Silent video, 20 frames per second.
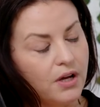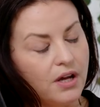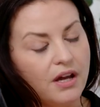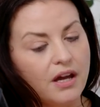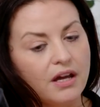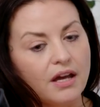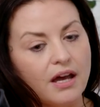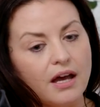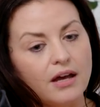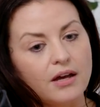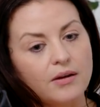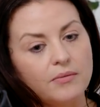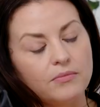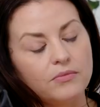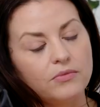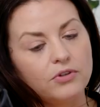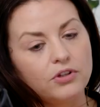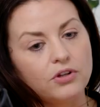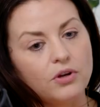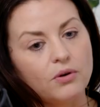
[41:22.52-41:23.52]
Yeah.
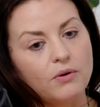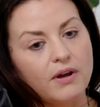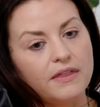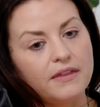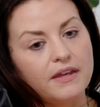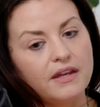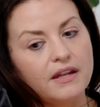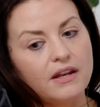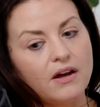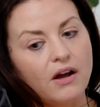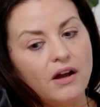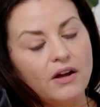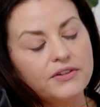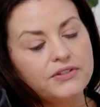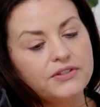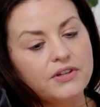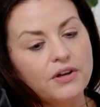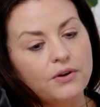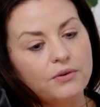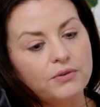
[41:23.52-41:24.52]
Um, you know, and then
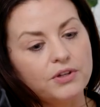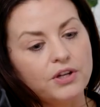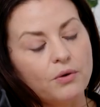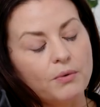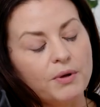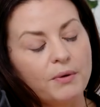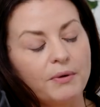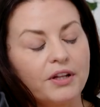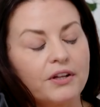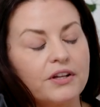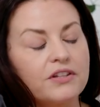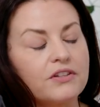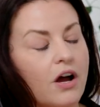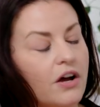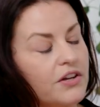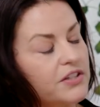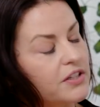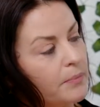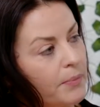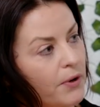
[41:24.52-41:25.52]
also, you know, we want to look at
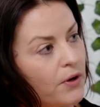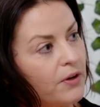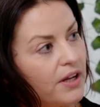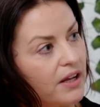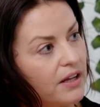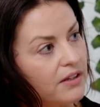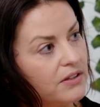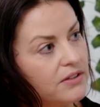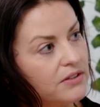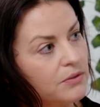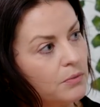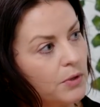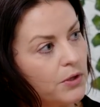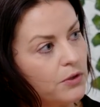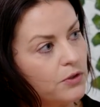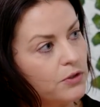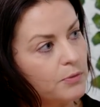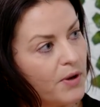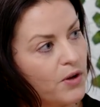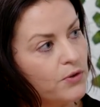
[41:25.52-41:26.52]
toxic burdens. What are
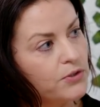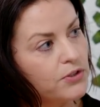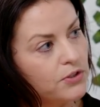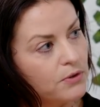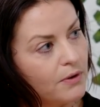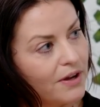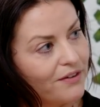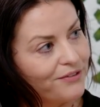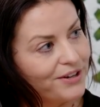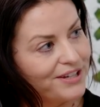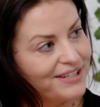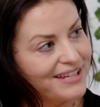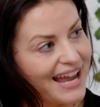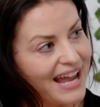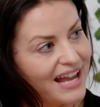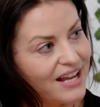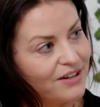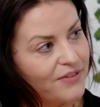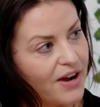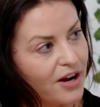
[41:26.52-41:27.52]
you exposed mm-hmm. to every
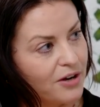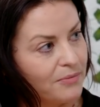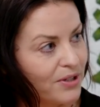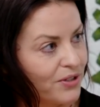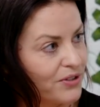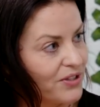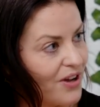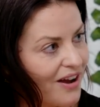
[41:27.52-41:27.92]
day? Environmental